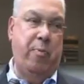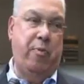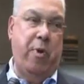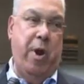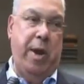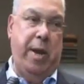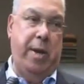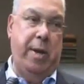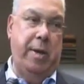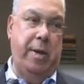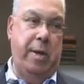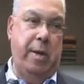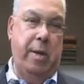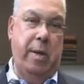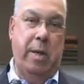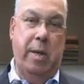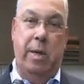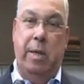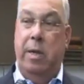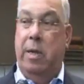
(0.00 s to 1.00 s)
break.
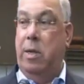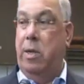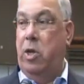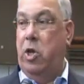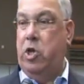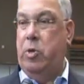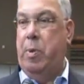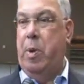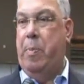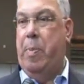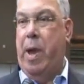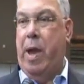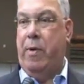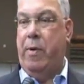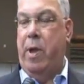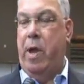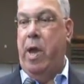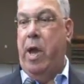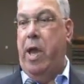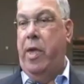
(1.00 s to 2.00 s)
There should be a back.
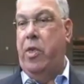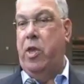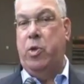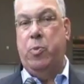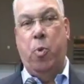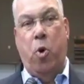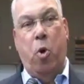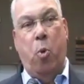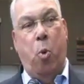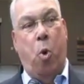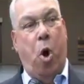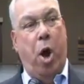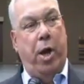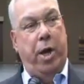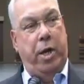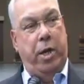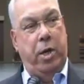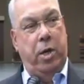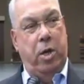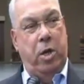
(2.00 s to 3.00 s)
There's more
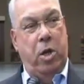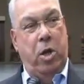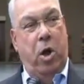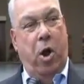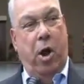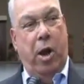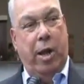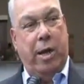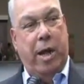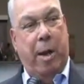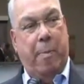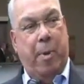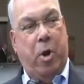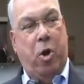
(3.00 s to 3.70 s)
warning on a cup